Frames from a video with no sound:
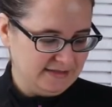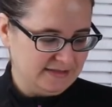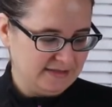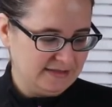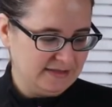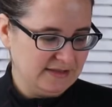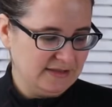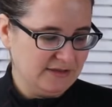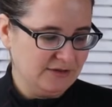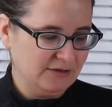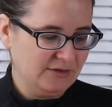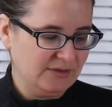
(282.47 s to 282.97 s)

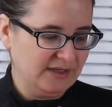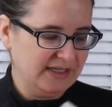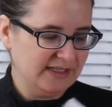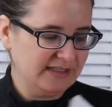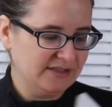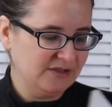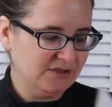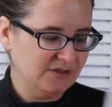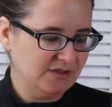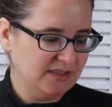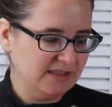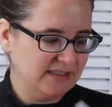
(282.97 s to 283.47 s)
So
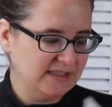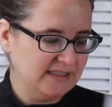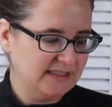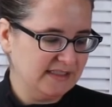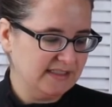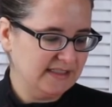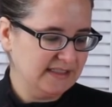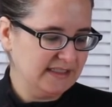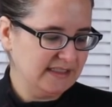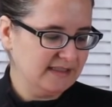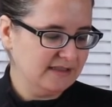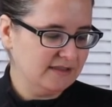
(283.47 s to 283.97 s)
as you can
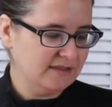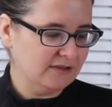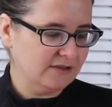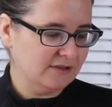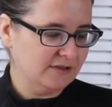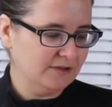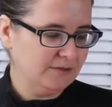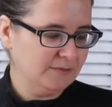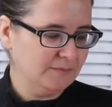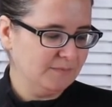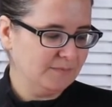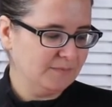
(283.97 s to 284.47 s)
see
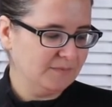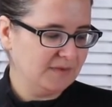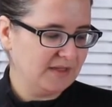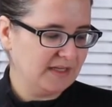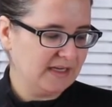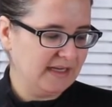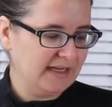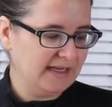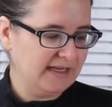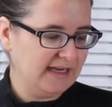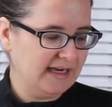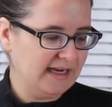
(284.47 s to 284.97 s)
though,
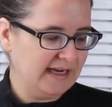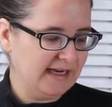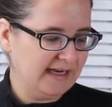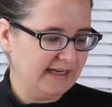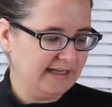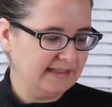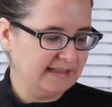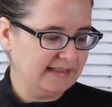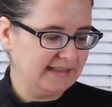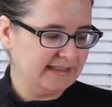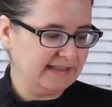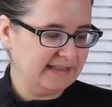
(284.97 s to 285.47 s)
I
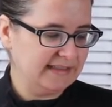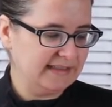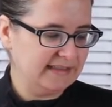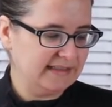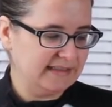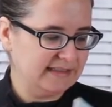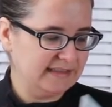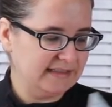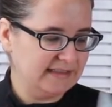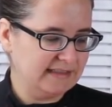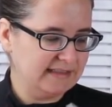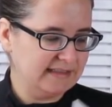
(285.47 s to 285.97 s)
highlighted
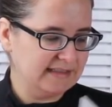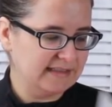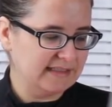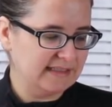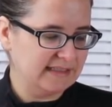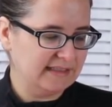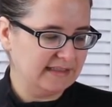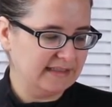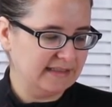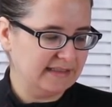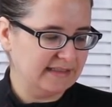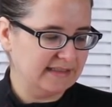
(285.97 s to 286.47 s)
things
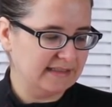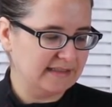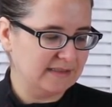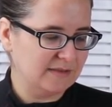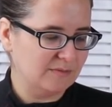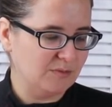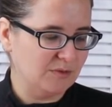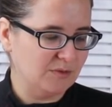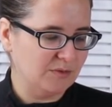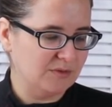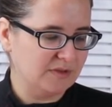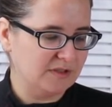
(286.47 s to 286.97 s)
that like
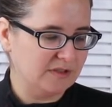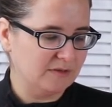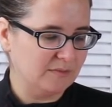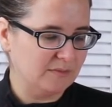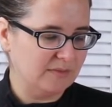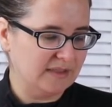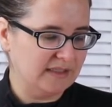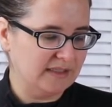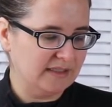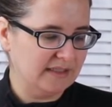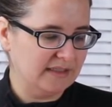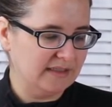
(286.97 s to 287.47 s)
spoke to
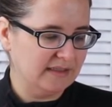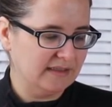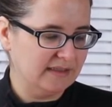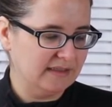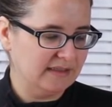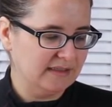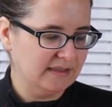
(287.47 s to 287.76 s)
me.